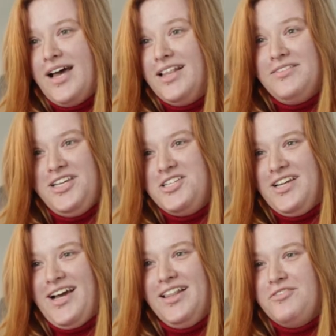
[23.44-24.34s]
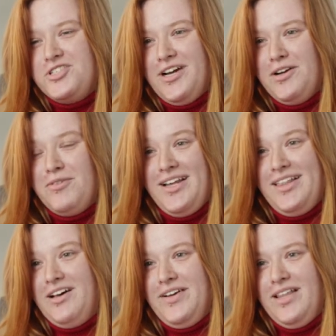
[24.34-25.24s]
I love teaching, I love sharing what I
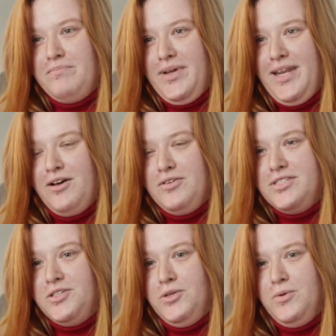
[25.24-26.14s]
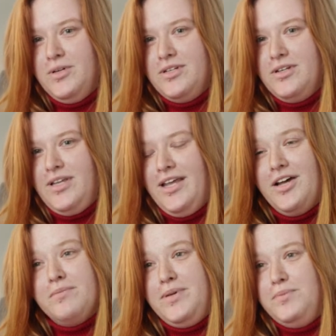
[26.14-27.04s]
love, I love being able to get
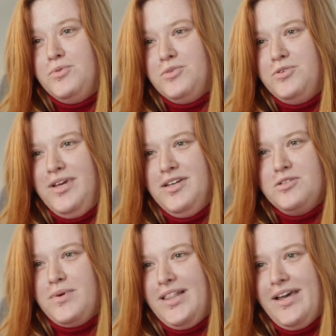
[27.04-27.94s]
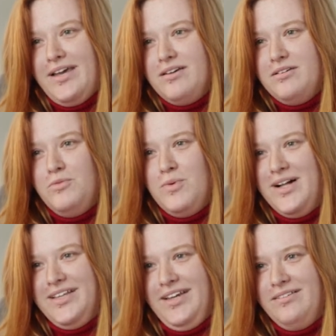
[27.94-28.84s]
other people to get into what I like
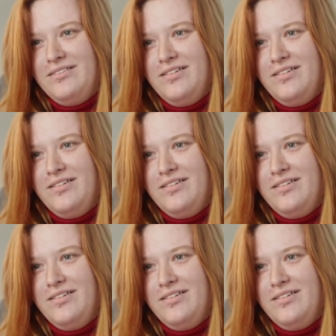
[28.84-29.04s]
welding.